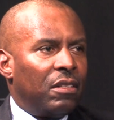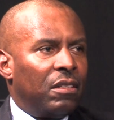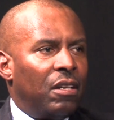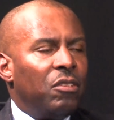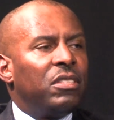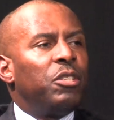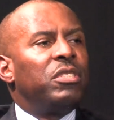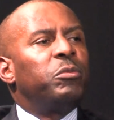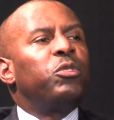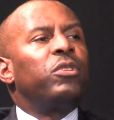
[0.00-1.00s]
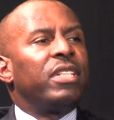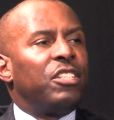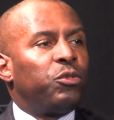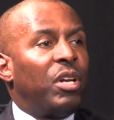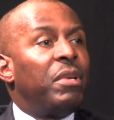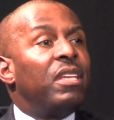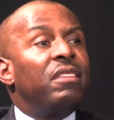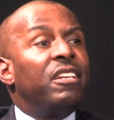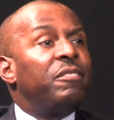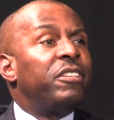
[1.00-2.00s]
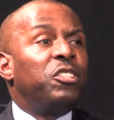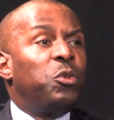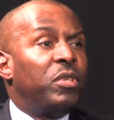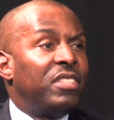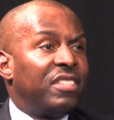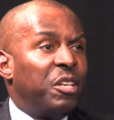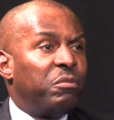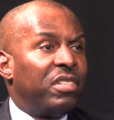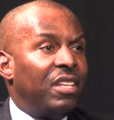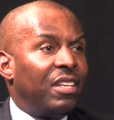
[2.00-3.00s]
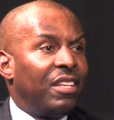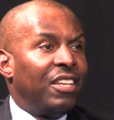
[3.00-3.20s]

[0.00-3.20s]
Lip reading: counterterrorism and organized crime. They're doing the same thing.